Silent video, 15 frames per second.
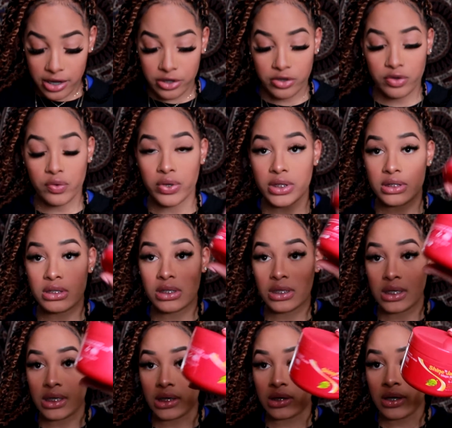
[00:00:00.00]
You're going to
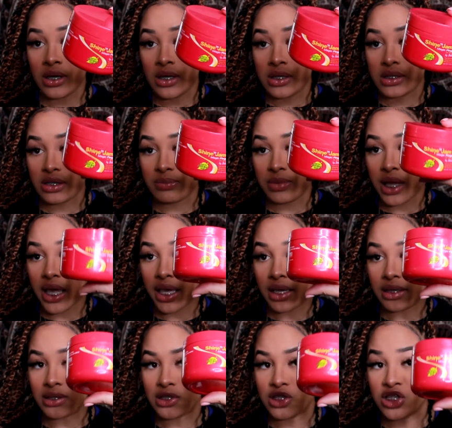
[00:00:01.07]
need some
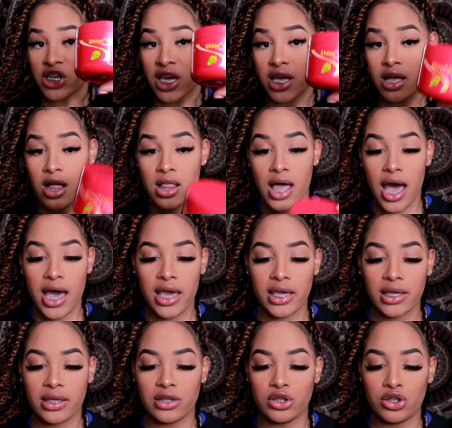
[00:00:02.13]
like gel. I
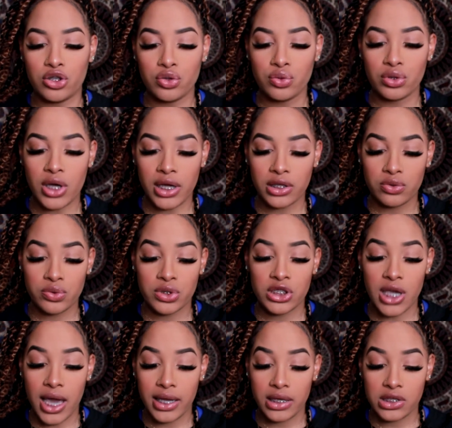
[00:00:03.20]
use
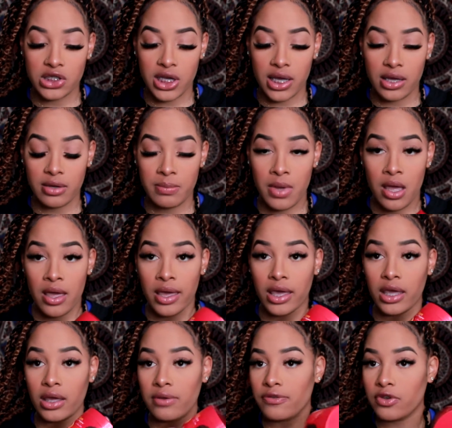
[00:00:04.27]
Shine and Jam.
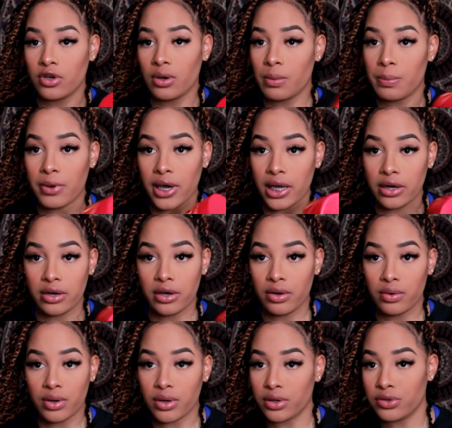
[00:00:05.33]
If you're a braider
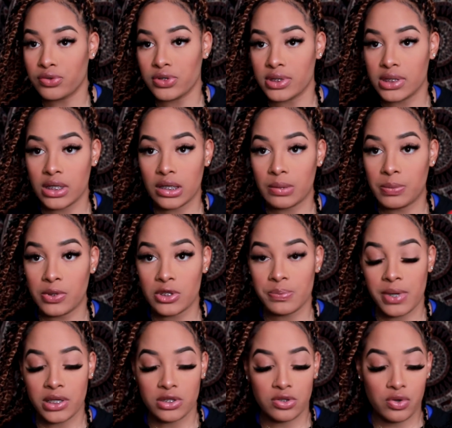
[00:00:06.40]
or you just see it in the beauty
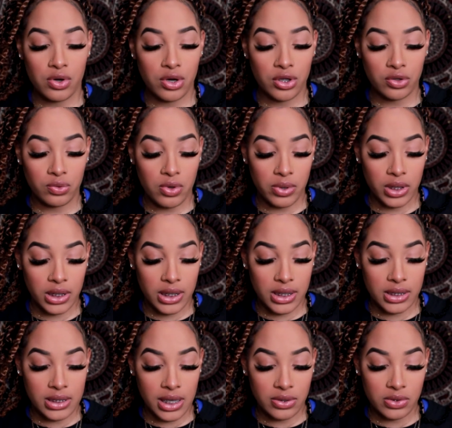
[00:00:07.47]
supply store, you know what it
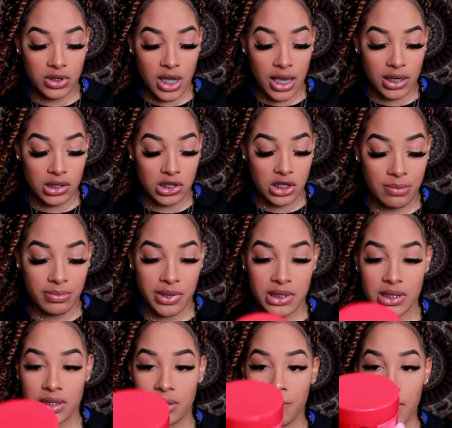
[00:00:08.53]
is. I use Shine and This
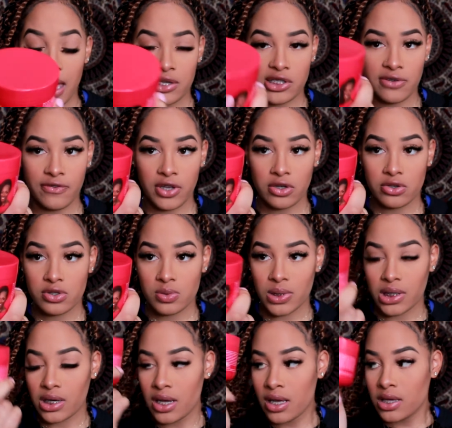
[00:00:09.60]
is the Magic Fingers
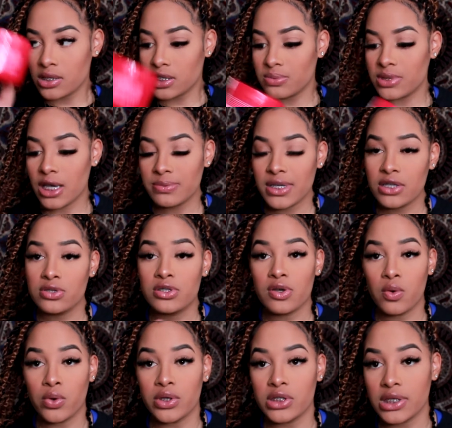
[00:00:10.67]
one. Sometimes I use the
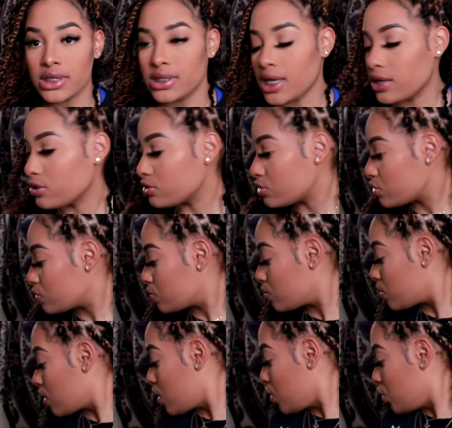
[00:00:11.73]
orange container
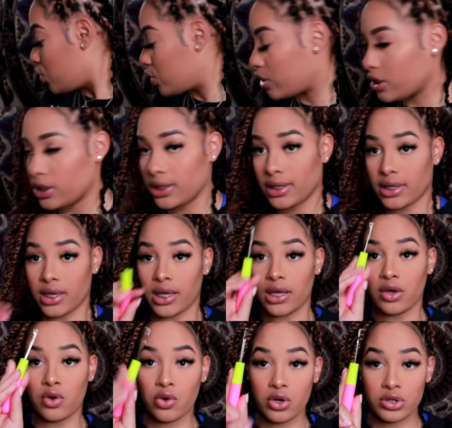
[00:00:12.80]
too. You're going to need a
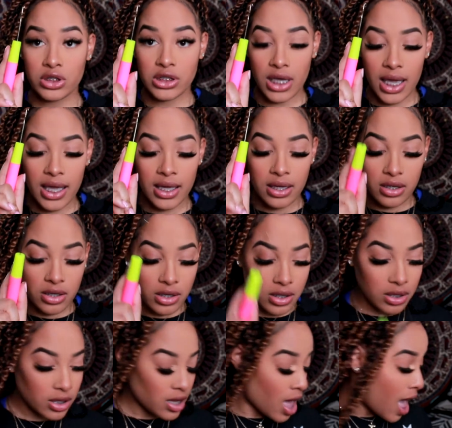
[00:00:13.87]
crochet
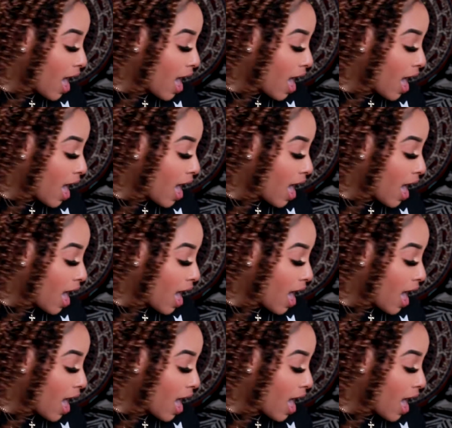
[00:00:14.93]
hook.